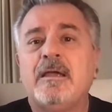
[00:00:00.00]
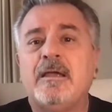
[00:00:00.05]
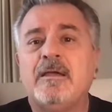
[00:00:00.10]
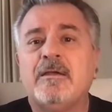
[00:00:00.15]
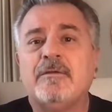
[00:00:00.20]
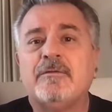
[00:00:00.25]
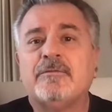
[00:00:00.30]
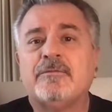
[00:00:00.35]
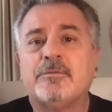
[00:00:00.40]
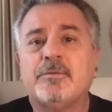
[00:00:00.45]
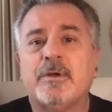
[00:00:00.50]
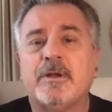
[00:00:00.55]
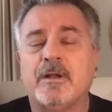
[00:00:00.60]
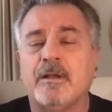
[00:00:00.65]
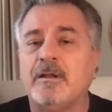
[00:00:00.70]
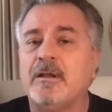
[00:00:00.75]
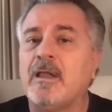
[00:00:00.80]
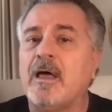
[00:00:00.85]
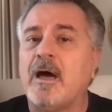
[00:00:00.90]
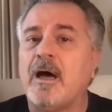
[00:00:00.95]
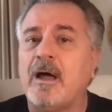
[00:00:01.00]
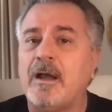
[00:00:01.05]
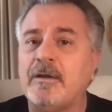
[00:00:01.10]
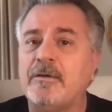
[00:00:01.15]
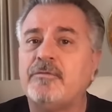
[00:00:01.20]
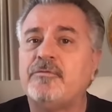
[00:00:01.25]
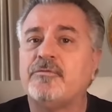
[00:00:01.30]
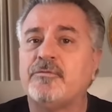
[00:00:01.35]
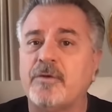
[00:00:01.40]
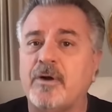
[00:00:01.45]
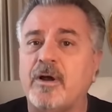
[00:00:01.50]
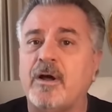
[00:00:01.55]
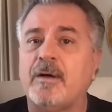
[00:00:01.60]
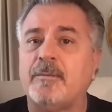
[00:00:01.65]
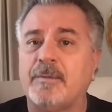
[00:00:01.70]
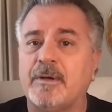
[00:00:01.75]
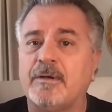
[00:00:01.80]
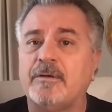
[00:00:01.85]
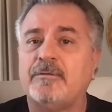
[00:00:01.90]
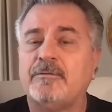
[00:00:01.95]
is when a lot of
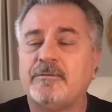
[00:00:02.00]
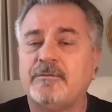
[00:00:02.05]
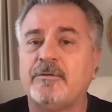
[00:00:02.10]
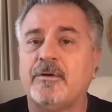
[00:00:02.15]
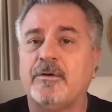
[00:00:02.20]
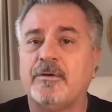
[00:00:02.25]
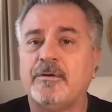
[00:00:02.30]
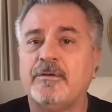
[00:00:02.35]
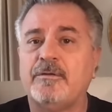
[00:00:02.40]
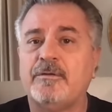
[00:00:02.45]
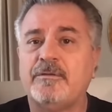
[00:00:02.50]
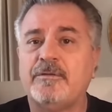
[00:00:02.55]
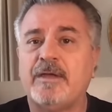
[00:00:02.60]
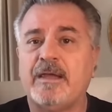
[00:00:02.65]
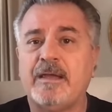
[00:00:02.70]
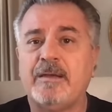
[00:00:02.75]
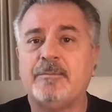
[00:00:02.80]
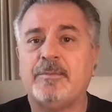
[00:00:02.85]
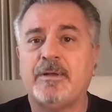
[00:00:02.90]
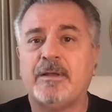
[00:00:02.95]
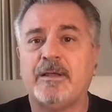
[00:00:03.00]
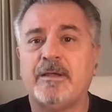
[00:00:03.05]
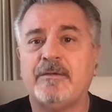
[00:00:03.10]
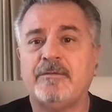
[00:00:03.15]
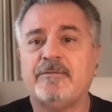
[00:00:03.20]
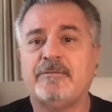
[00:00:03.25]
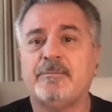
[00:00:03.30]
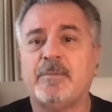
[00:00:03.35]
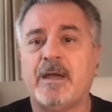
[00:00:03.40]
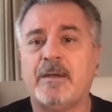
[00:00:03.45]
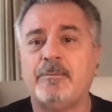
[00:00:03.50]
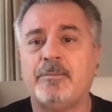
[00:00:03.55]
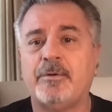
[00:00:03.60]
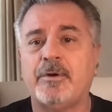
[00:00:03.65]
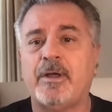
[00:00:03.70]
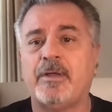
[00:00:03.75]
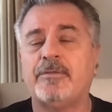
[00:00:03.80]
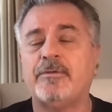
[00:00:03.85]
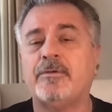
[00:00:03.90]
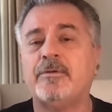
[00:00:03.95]
drama started to take place. My
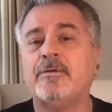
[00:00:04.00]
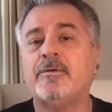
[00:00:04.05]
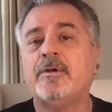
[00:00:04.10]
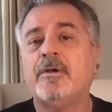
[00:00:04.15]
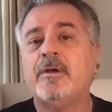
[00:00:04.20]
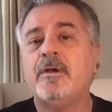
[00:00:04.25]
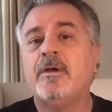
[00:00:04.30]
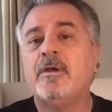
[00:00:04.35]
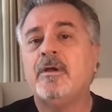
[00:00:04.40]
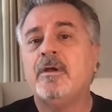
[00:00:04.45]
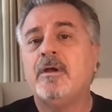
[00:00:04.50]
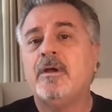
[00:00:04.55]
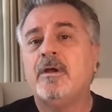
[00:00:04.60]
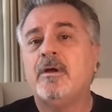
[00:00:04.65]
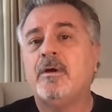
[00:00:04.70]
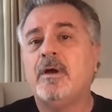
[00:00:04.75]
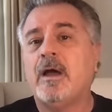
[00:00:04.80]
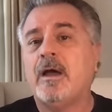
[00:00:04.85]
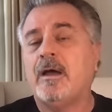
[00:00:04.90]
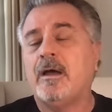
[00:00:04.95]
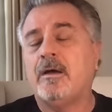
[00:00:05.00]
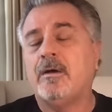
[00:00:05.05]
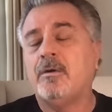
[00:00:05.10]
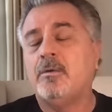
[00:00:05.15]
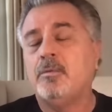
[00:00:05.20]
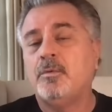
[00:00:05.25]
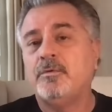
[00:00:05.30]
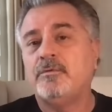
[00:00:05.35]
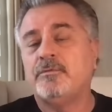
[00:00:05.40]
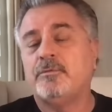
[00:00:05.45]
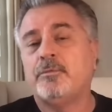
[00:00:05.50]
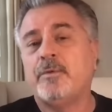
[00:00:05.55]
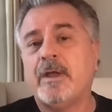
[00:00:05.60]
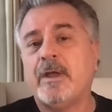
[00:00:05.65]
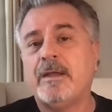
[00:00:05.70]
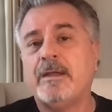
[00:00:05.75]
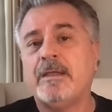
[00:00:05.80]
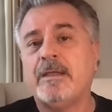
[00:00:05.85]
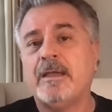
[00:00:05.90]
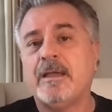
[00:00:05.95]
brother uh, was
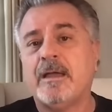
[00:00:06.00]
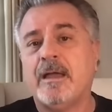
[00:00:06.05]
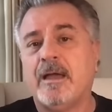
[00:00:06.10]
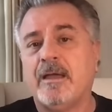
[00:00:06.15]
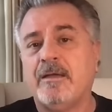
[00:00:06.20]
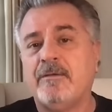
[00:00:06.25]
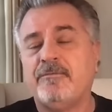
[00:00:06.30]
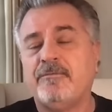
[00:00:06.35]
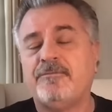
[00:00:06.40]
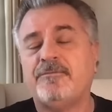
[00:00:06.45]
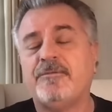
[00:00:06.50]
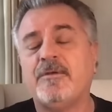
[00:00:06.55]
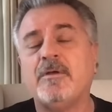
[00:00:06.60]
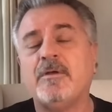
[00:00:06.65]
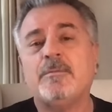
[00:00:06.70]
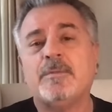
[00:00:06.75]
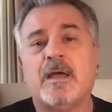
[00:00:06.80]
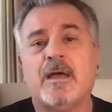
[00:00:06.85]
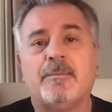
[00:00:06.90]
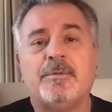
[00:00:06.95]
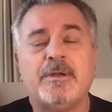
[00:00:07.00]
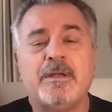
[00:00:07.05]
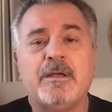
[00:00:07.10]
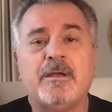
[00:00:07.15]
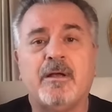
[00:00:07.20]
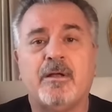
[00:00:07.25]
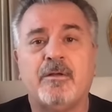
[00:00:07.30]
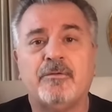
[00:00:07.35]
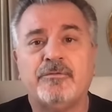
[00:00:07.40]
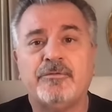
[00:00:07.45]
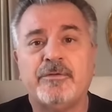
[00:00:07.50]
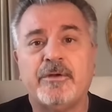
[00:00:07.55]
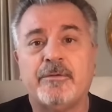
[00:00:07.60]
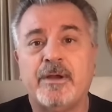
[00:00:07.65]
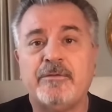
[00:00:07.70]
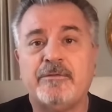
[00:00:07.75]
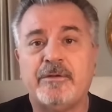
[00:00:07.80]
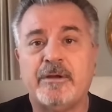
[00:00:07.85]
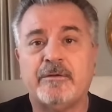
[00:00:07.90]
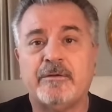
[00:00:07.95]
running a film company called
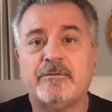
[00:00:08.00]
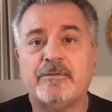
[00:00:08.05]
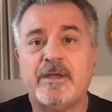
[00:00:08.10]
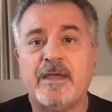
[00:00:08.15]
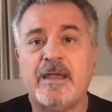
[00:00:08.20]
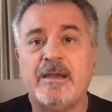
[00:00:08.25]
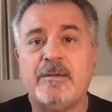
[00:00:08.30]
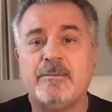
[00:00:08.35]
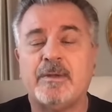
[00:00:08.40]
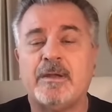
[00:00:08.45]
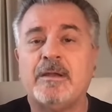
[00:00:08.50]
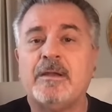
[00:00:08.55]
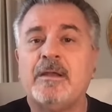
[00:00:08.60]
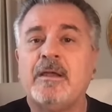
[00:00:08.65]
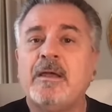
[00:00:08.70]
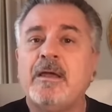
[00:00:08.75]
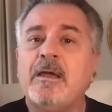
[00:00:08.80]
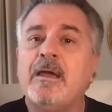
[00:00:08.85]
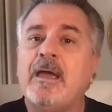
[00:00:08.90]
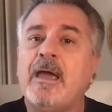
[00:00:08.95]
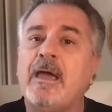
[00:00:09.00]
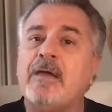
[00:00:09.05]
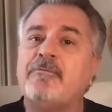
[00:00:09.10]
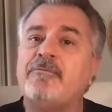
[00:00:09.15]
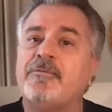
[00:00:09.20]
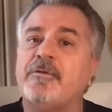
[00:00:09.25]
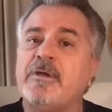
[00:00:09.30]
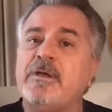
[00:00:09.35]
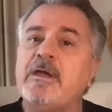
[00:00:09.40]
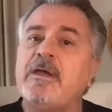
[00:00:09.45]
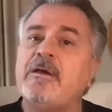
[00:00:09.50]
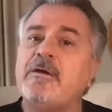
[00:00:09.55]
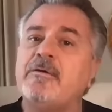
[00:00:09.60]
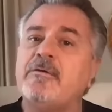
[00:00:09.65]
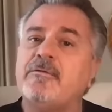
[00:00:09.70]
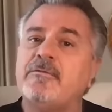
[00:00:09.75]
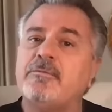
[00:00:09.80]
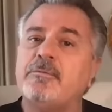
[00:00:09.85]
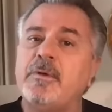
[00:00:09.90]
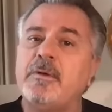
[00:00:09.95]
Generation Entertainment. And for
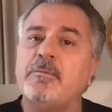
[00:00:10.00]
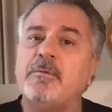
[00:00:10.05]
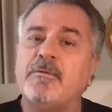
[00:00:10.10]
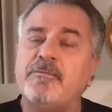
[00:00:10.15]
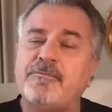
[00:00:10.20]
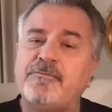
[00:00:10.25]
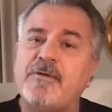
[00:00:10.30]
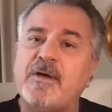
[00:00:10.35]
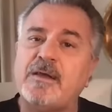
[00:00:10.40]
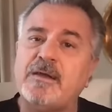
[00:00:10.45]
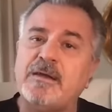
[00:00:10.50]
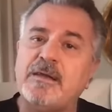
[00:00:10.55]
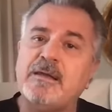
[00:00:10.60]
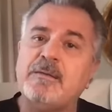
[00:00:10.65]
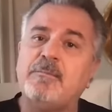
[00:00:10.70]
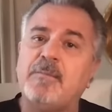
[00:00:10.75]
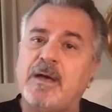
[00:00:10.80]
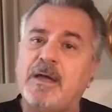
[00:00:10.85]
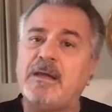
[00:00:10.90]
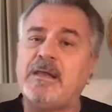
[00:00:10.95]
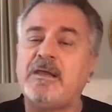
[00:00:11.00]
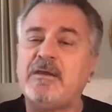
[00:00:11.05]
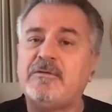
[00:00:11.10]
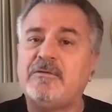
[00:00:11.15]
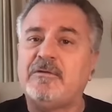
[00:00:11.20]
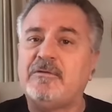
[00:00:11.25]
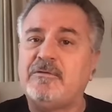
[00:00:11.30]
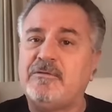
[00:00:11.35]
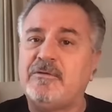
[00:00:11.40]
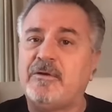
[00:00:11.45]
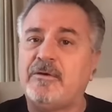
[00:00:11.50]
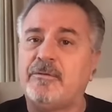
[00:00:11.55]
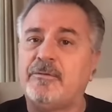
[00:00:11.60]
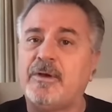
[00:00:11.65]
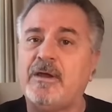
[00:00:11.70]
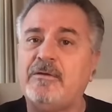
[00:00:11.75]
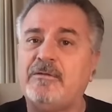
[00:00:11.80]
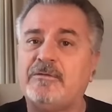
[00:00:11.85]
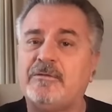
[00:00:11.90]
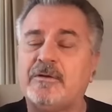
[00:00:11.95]
years, we were funding money to
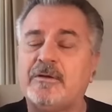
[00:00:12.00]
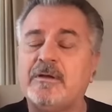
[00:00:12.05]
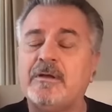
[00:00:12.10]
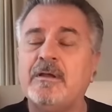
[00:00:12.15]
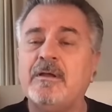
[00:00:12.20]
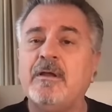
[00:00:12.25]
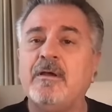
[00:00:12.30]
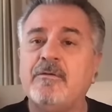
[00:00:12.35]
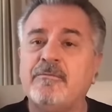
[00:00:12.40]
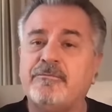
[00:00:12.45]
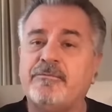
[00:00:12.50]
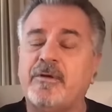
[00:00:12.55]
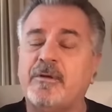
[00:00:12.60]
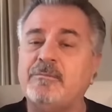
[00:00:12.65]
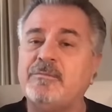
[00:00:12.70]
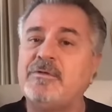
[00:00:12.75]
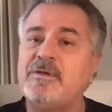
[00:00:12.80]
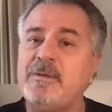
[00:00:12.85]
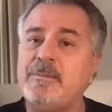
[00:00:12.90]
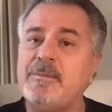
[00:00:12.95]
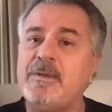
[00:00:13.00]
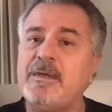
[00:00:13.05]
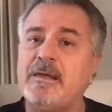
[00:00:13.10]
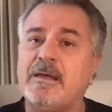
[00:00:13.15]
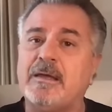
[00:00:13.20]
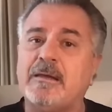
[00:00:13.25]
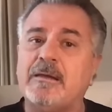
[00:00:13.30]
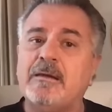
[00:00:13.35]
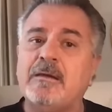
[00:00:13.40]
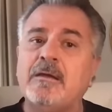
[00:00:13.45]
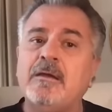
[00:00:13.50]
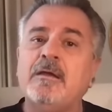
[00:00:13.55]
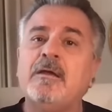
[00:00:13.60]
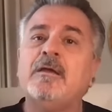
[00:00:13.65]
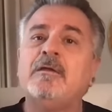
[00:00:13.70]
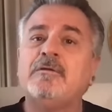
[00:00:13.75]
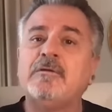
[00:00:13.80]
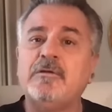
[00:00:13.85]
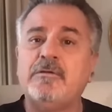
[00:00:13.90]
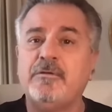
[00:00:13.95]
Generation from T B N
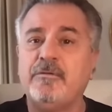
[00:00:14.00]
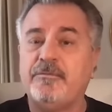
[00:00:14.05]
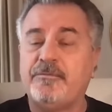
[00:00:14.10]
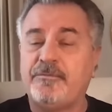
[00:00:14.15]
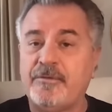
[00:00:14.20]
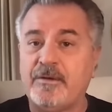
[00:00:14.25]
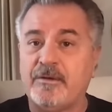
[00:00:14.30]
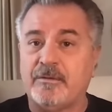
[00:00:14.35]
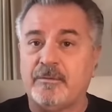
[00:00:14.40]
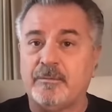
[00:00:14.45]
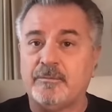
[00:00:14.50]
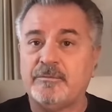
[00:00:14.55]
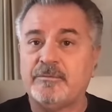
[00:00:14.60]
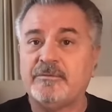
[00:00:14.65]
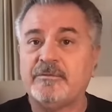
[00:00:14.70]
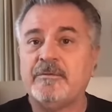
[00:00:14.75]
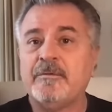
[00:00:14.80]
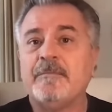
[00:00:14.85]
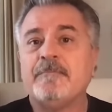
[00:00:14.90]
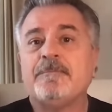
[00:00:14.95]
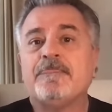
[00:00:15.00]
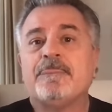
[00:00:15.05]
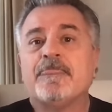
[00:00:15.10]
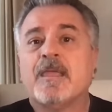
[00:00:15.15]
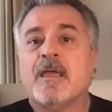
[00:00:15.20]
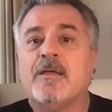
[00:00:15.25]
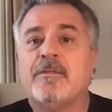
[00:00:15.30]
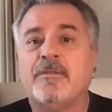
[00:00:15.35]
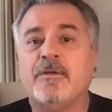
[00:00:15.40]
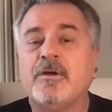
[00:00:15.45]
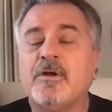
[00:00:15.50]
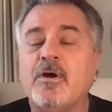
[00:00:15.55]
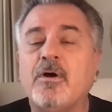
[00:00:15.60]
to do films. The